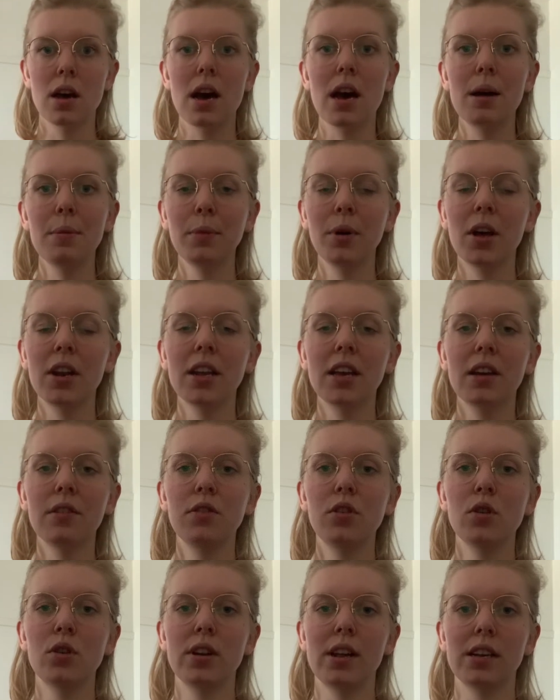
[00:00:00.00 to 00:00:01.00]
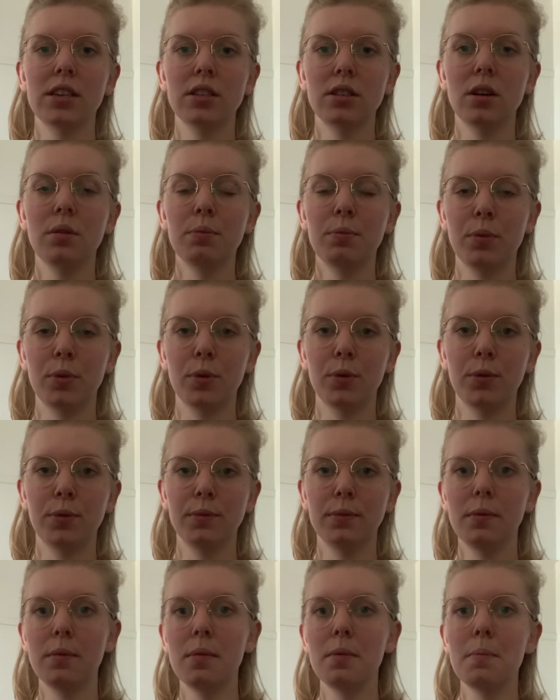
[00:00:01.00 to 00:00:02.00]
I'm gonna give you an example.
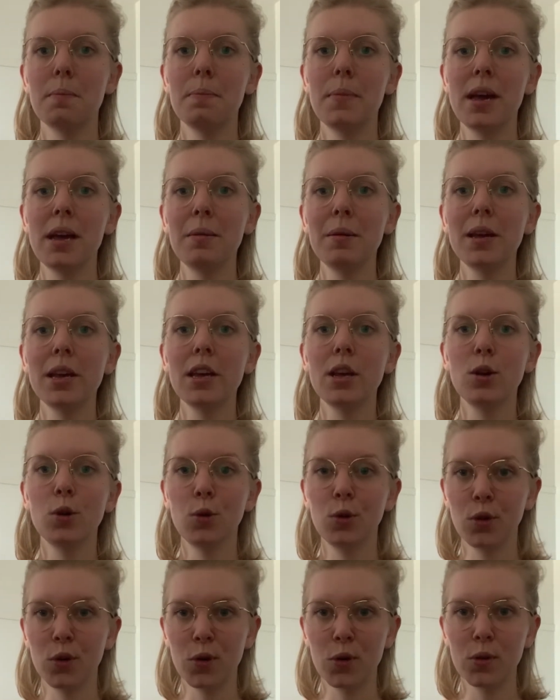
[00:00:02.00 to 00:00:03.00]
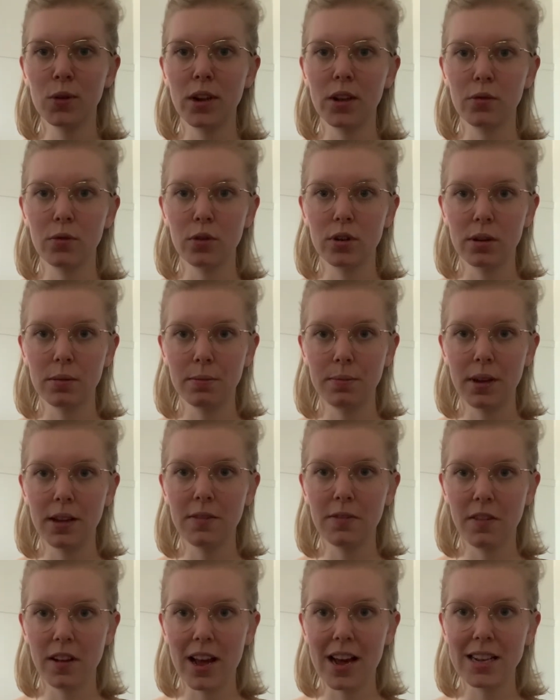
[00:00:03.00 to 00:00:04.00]
Maybe you know that for the
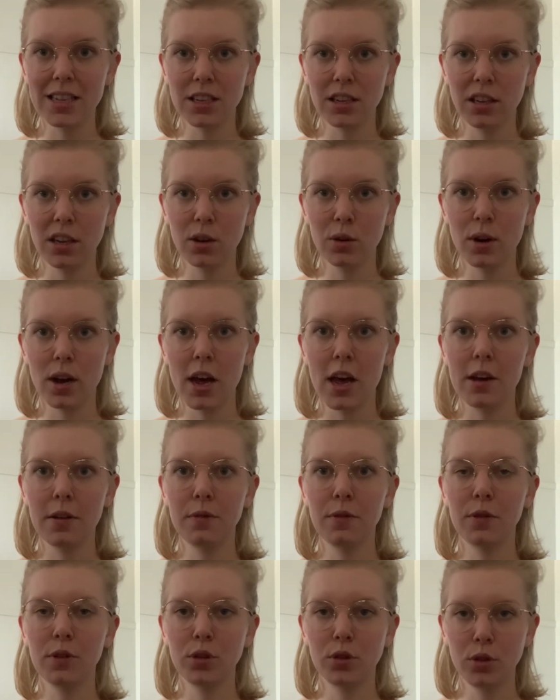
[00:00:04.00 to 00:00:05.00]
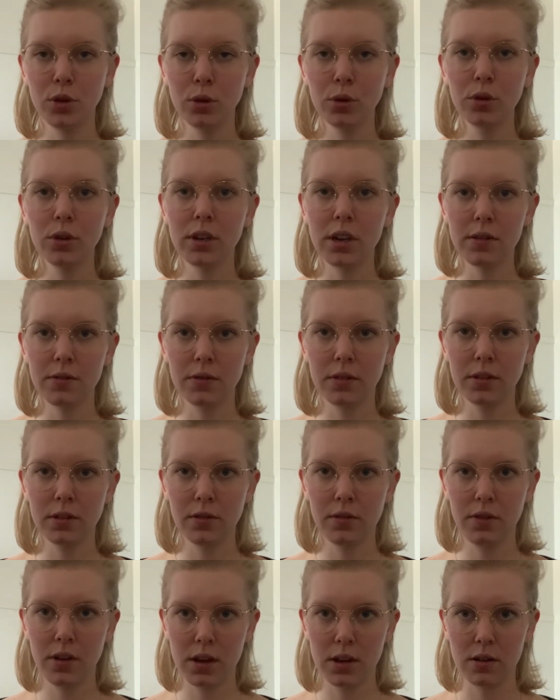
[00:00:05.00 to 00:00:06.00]
B flat you have 2
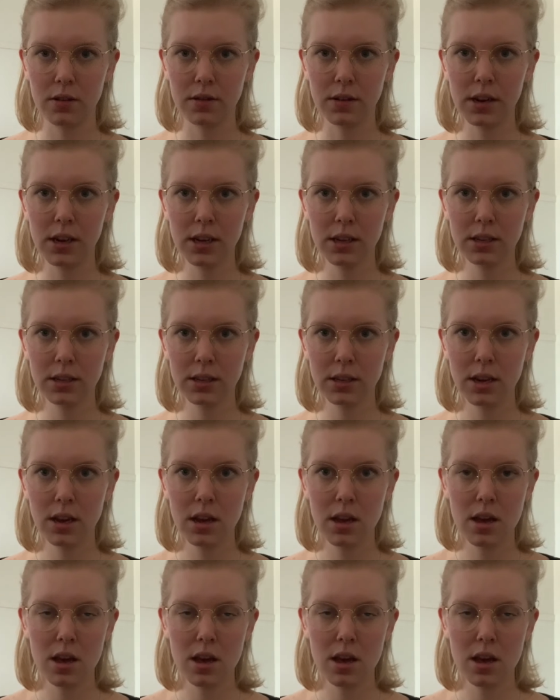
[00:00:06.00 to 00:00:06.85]
different fingerings.